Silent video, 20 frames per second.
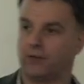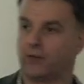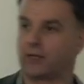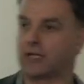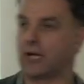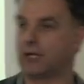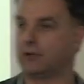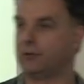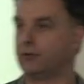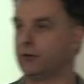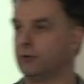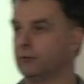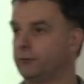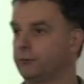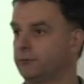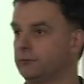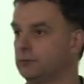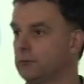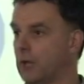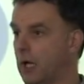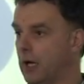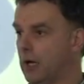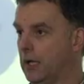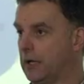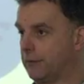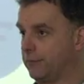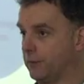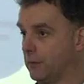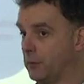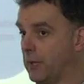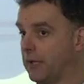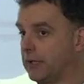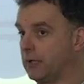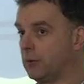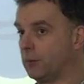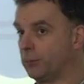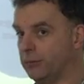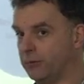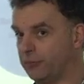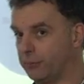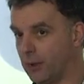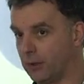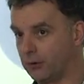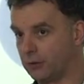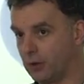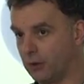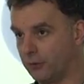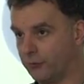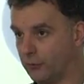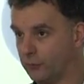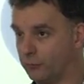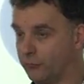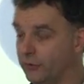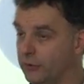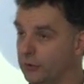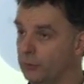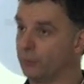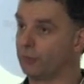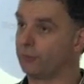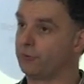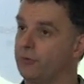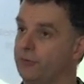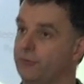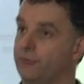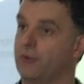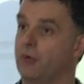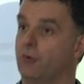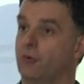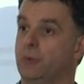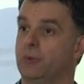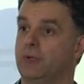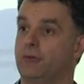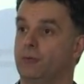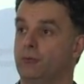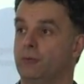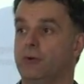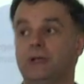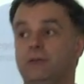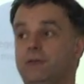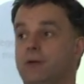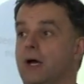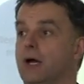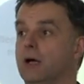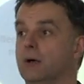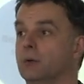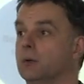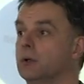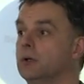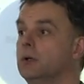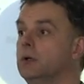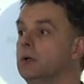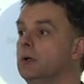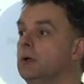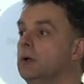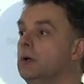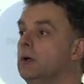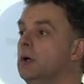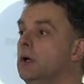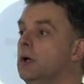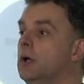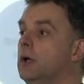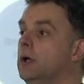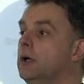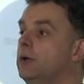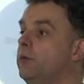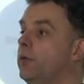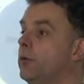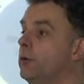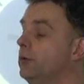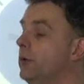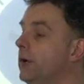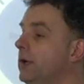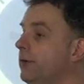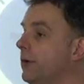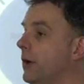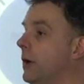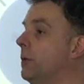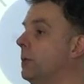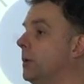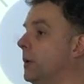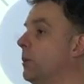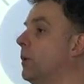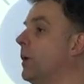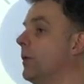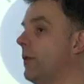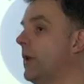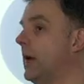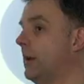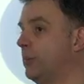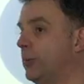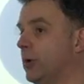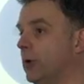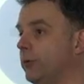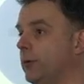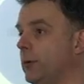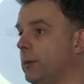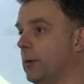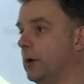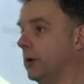in the case of if you're making bespoke items and you want to sell them into retail, is that retail will want that profit